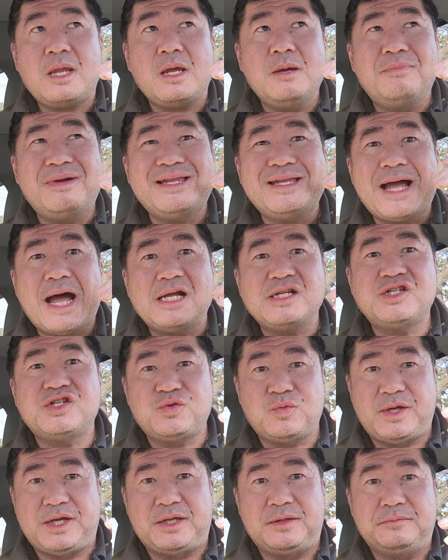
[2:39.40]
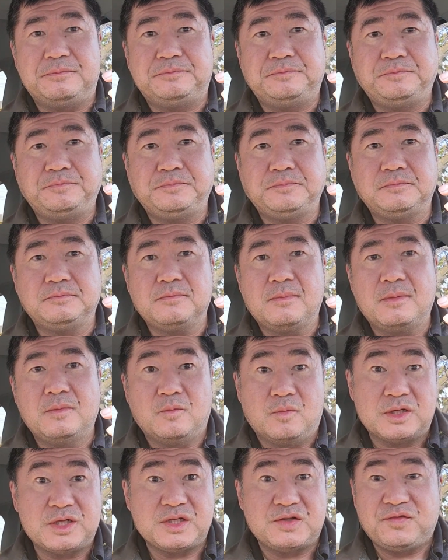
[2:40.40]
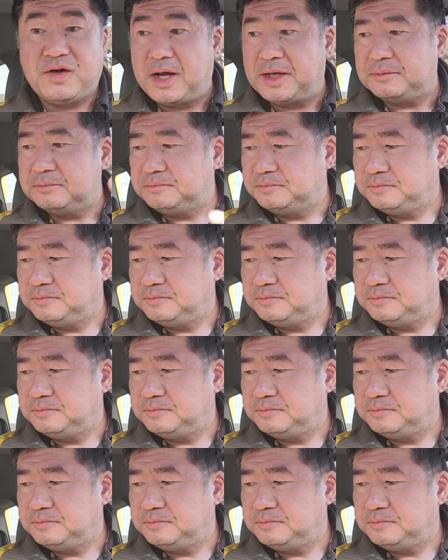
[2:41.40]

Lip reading: but not sweet, which is fine.